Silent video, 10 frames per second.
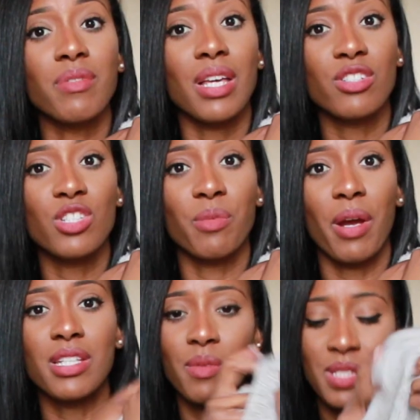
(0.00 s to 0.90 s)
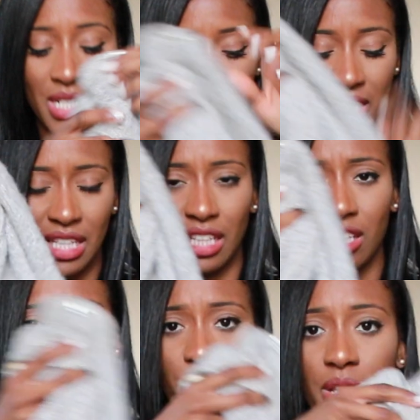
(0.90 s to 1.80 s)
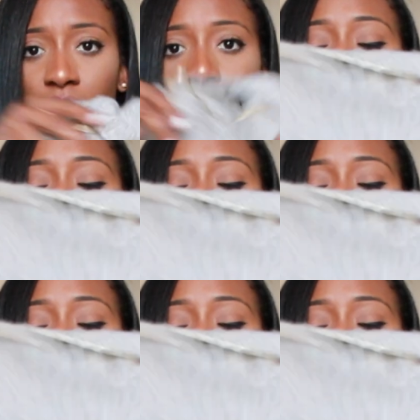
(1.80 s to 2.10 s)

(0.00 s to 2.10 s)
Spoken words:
was actually surprised it wasn't 19 like the other one.